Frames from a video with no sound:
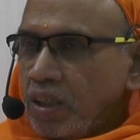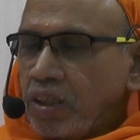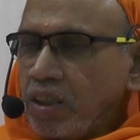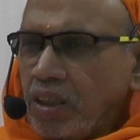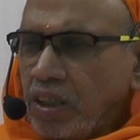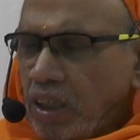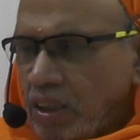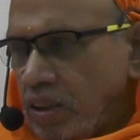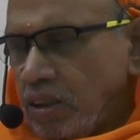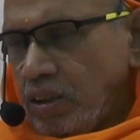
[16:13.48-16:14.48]
Till
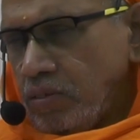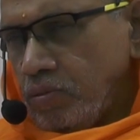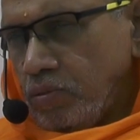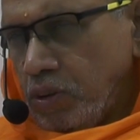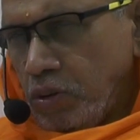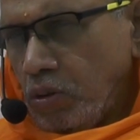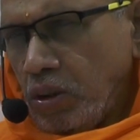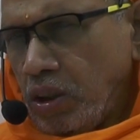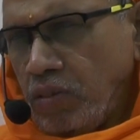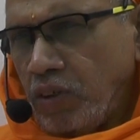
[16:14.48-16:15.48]
then, we
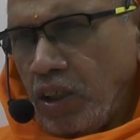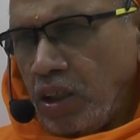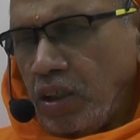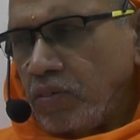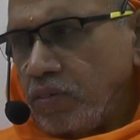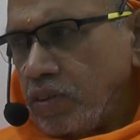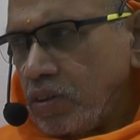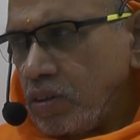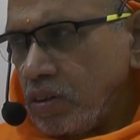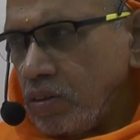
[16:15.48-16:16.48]
don't live a life.
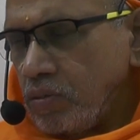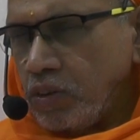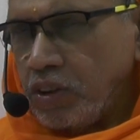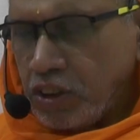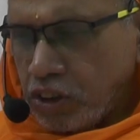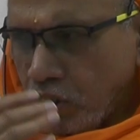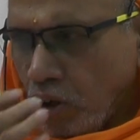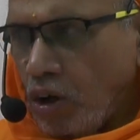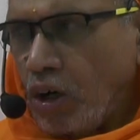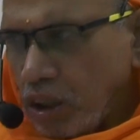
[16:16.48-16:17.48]
We just
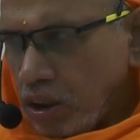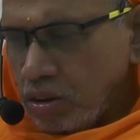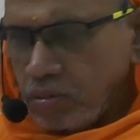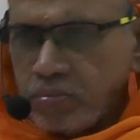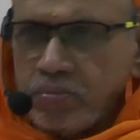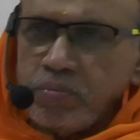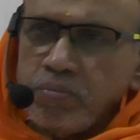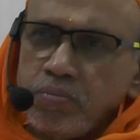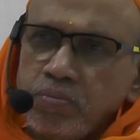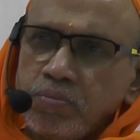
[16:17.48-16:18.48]
rot.
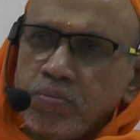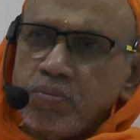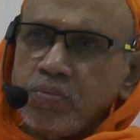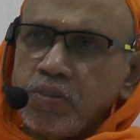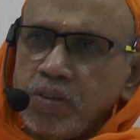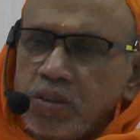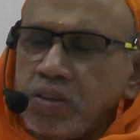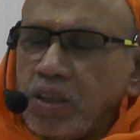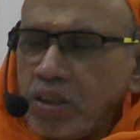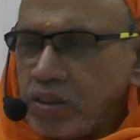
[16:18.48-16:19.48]
In the
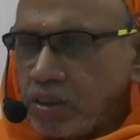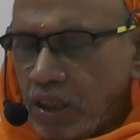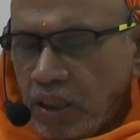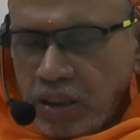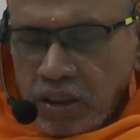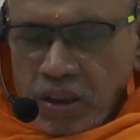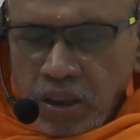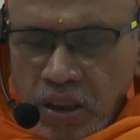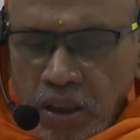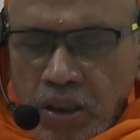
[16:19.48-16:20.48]
sense that
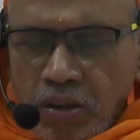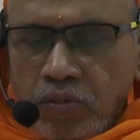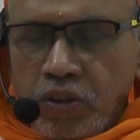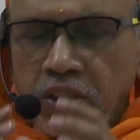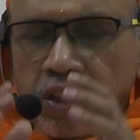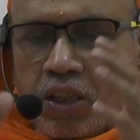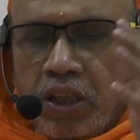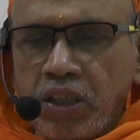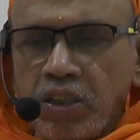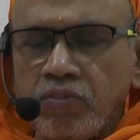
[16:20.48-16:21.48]
we
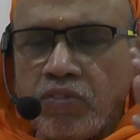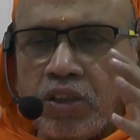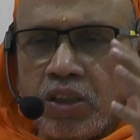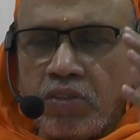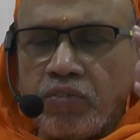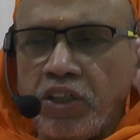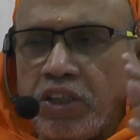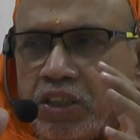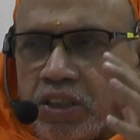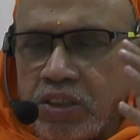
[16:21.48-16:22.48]
create a world of
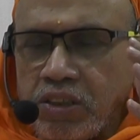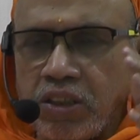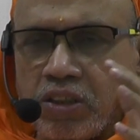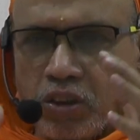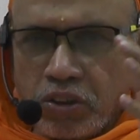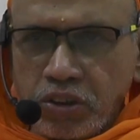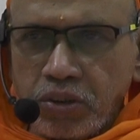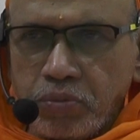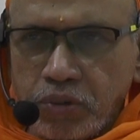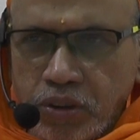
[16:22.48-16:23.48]
ideas and
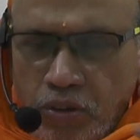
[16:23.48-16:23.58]
concepts